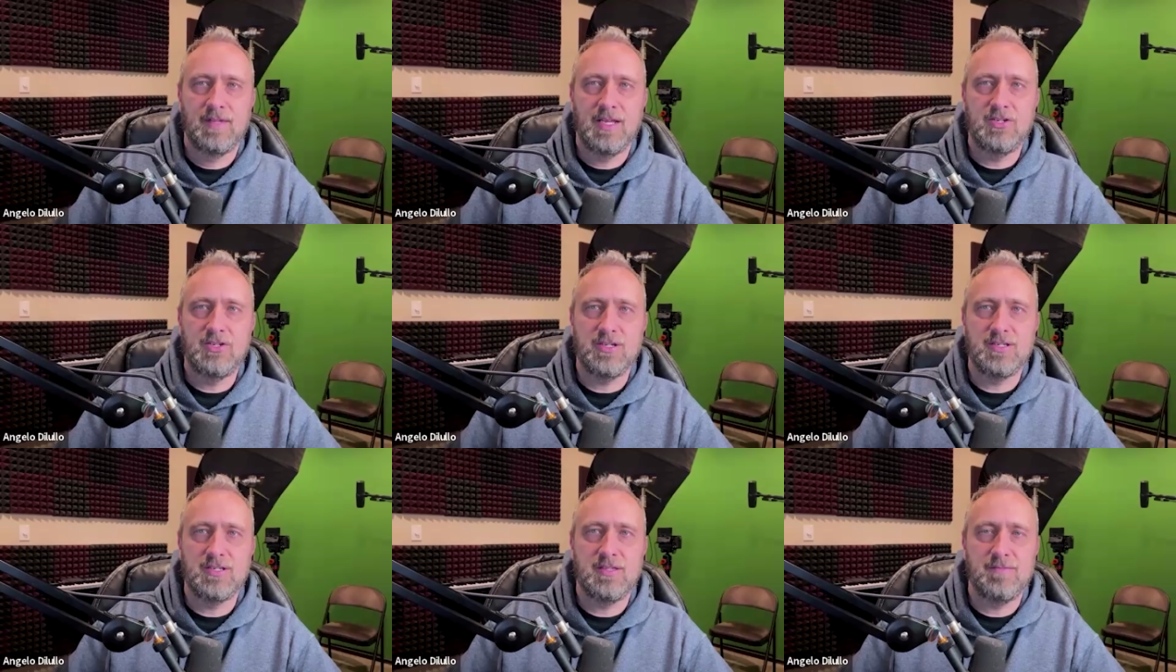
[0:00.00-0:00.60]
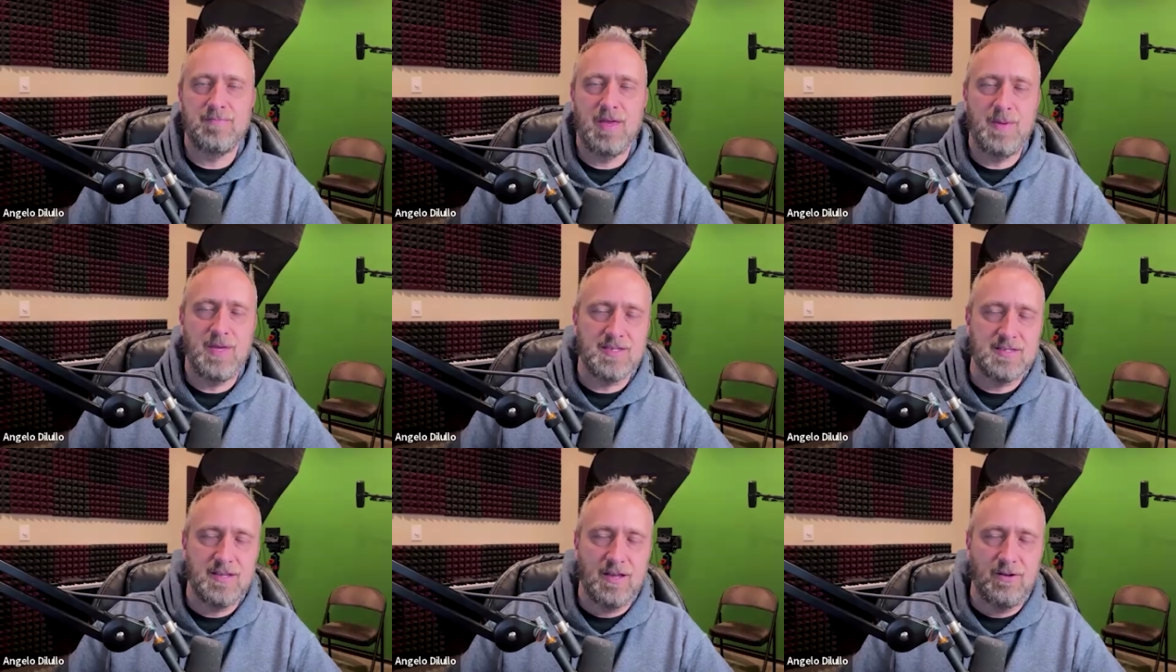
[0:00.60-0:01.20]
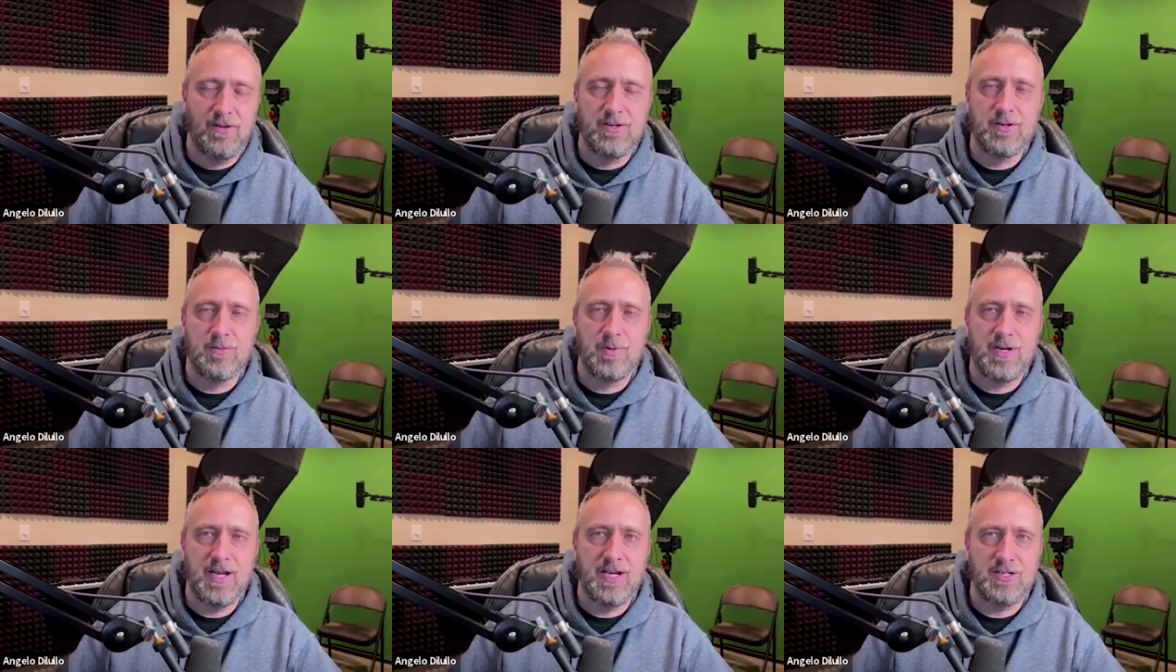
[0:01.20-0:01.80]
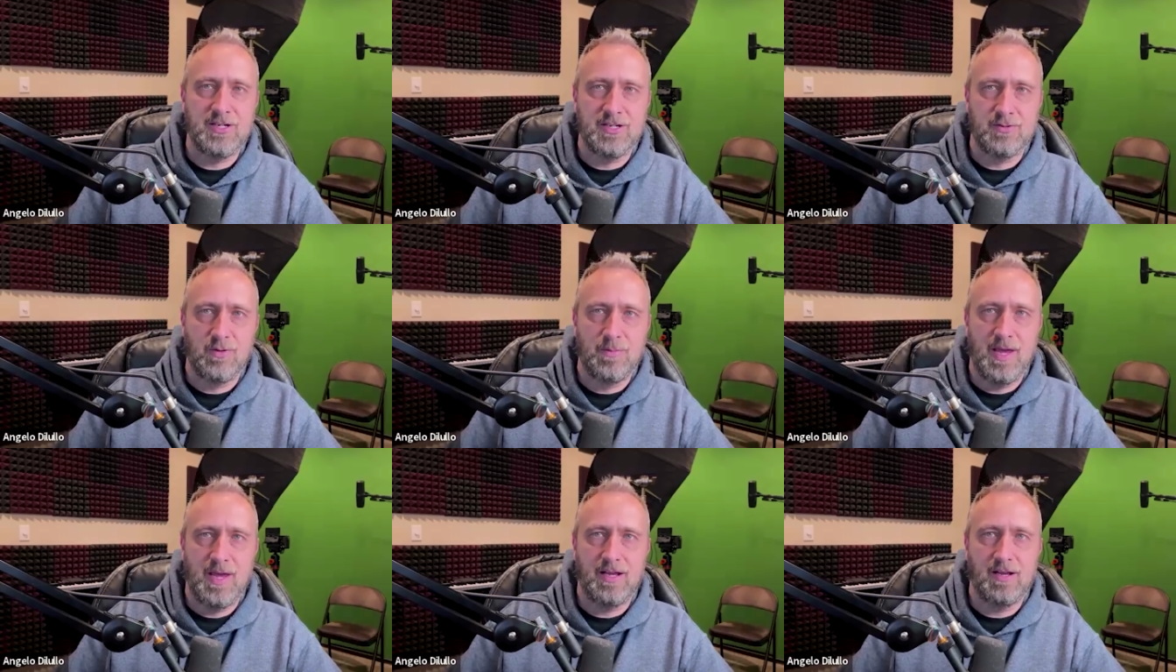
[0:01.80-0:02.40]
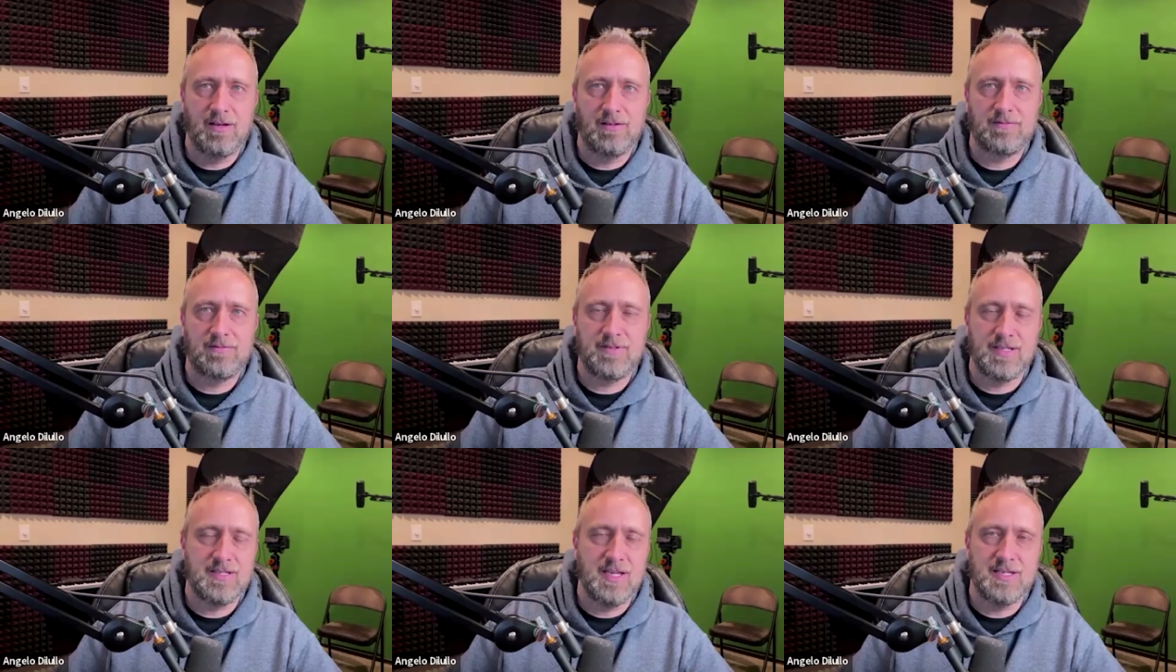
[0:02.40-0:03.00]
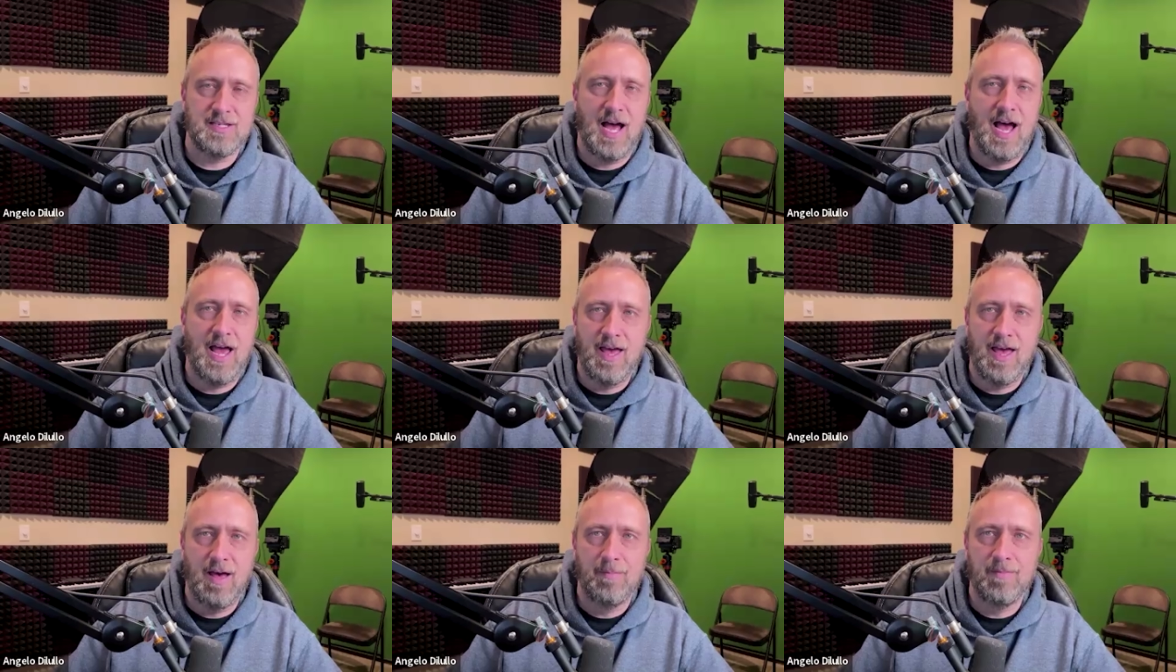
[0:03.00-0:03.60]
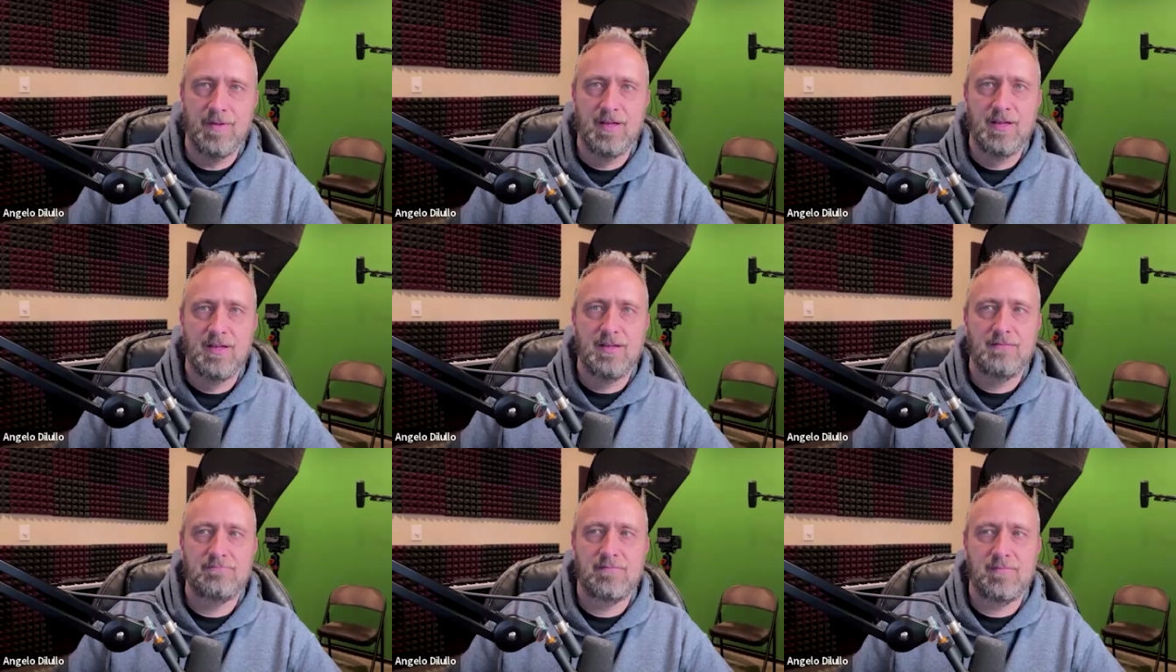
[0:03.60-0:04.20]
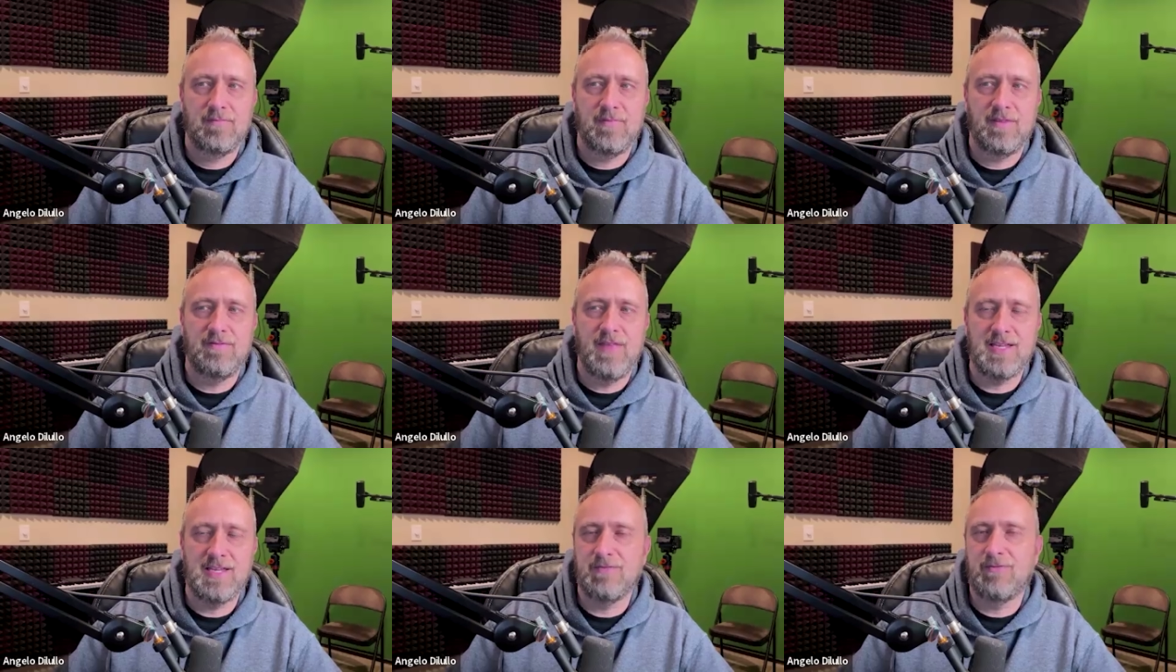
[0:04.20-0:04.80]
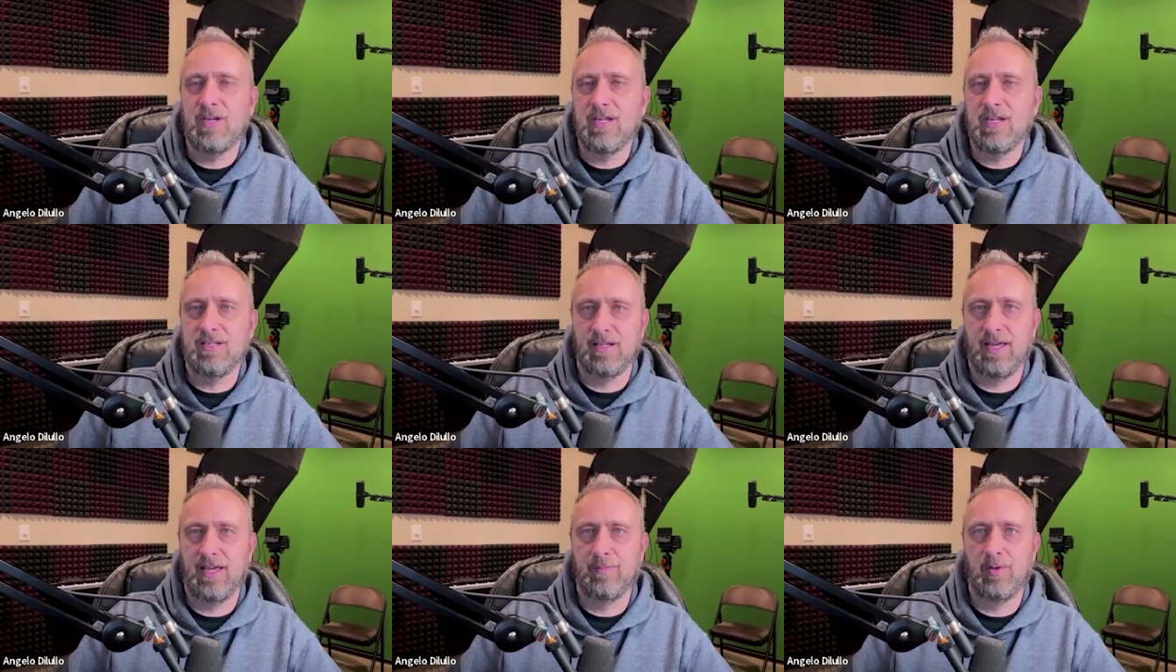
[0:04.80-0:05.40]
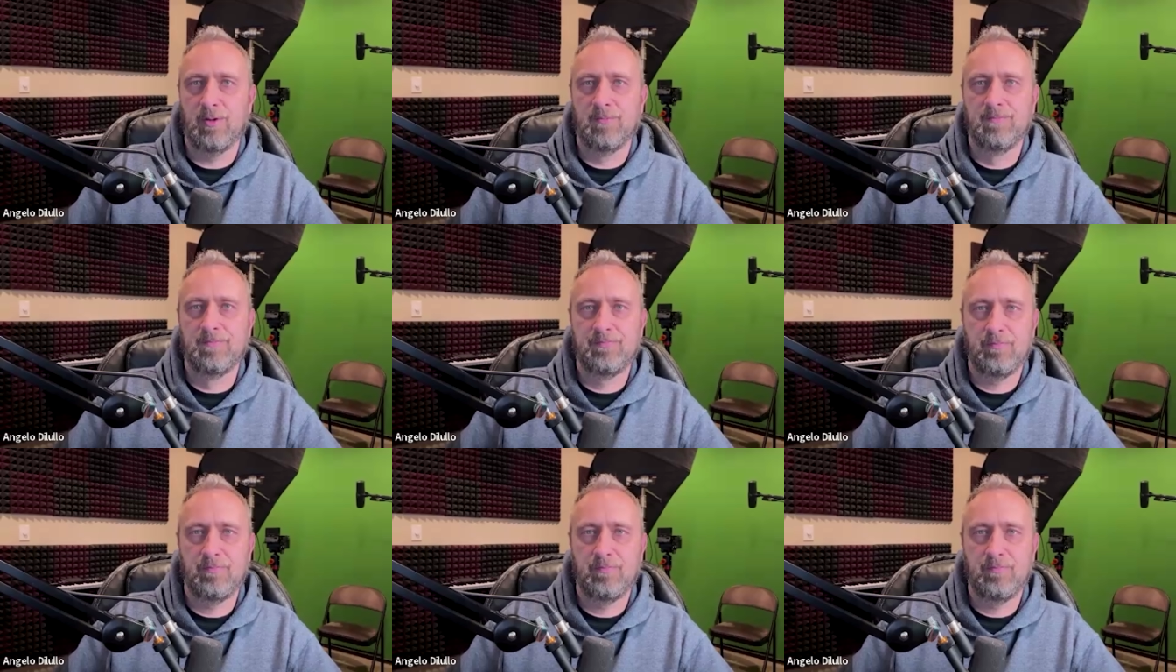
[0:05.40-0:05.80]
It's just maybe a subtle interpretation is remaining that says I am, as if it needs a label.